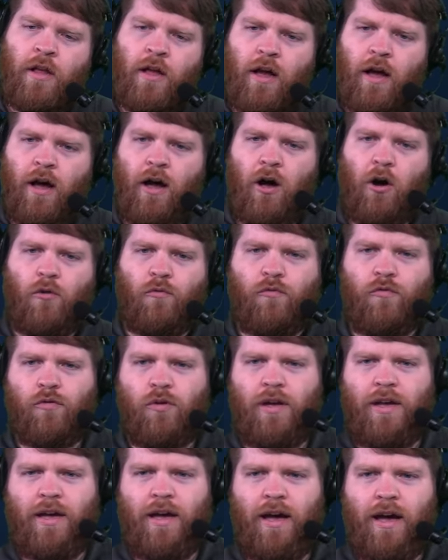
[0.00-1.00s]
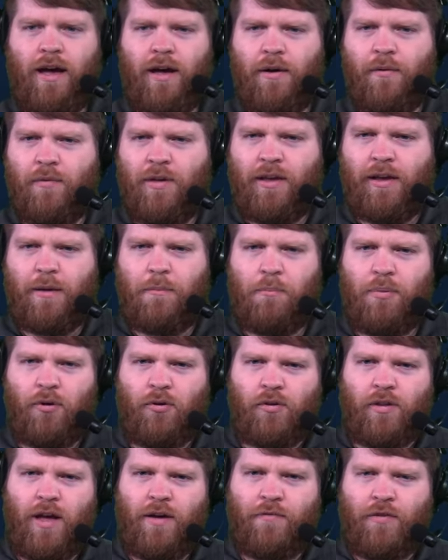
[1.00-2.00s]
uh, hopefully uh, he can
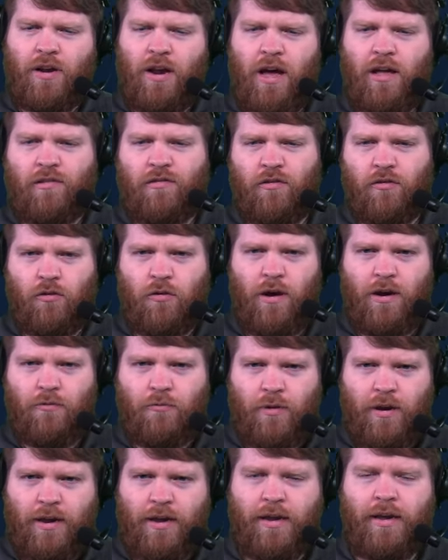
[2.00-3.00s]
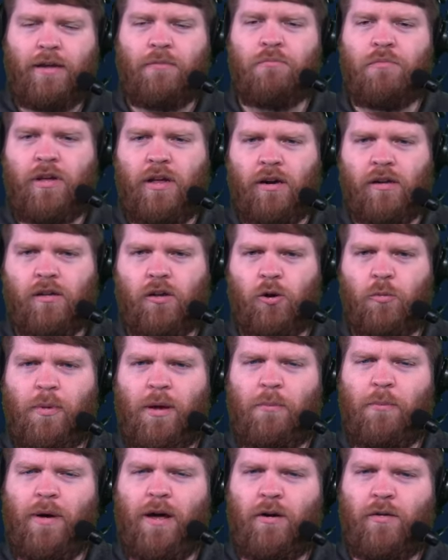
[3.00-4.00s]
build off a not so great week and get a little
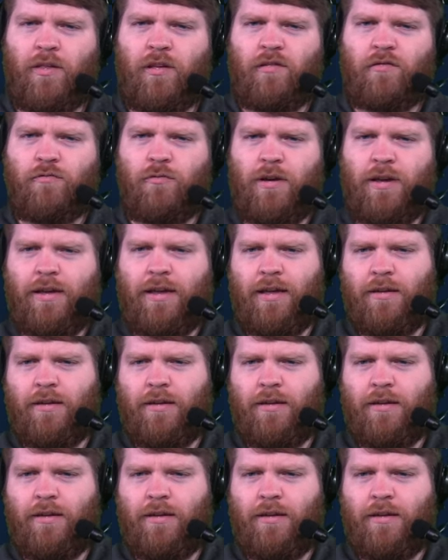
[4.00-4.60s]
bit better this week,